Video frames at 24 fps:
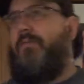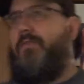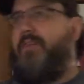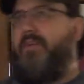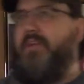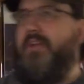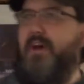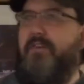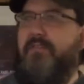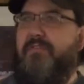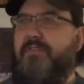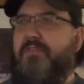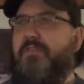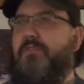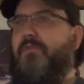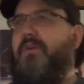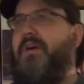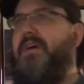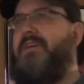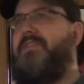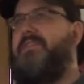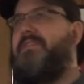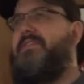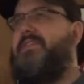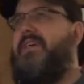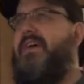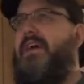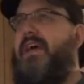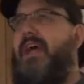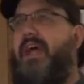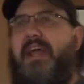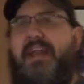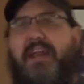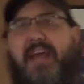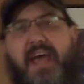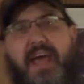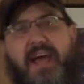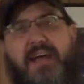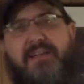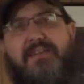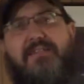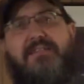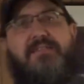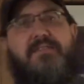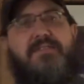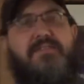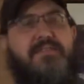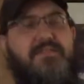with enough nuance and
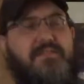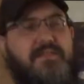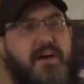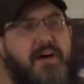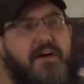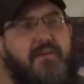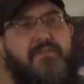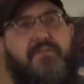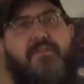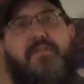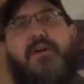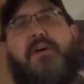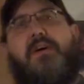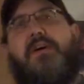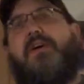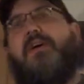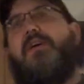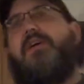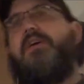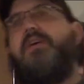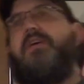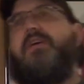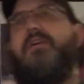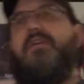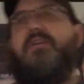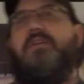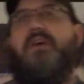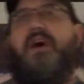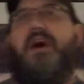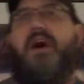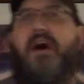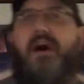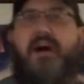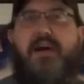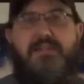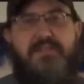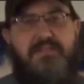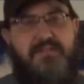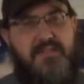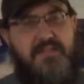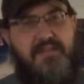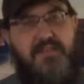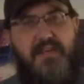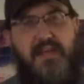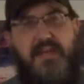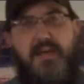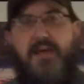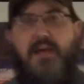added stuff to
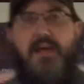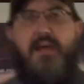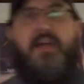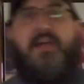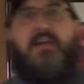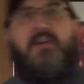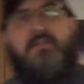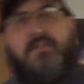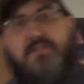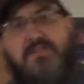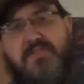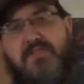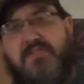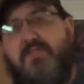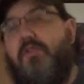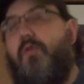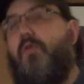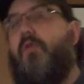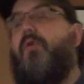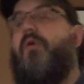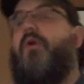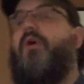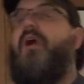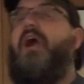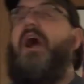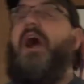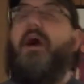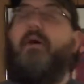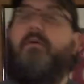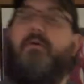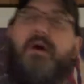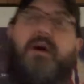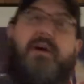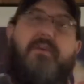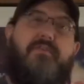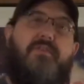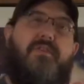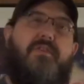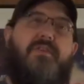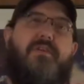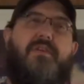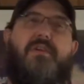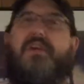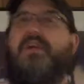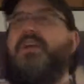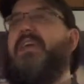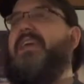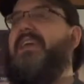get a good score.
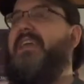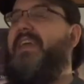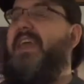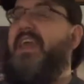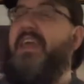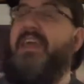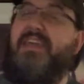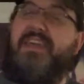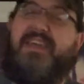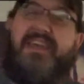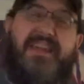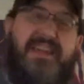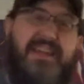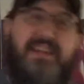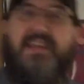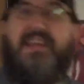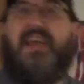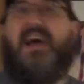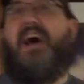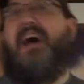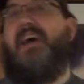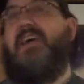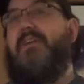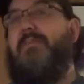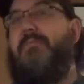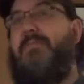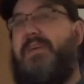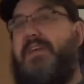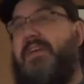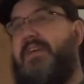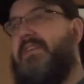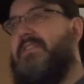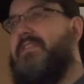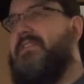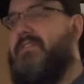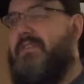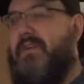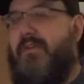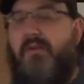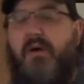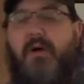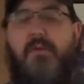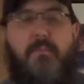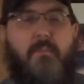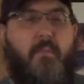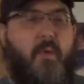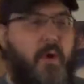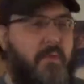However, it can't get any higher because there
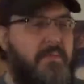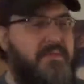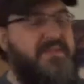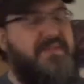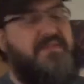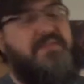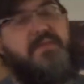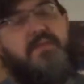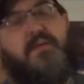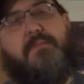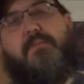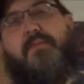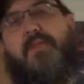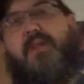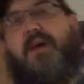are moments in the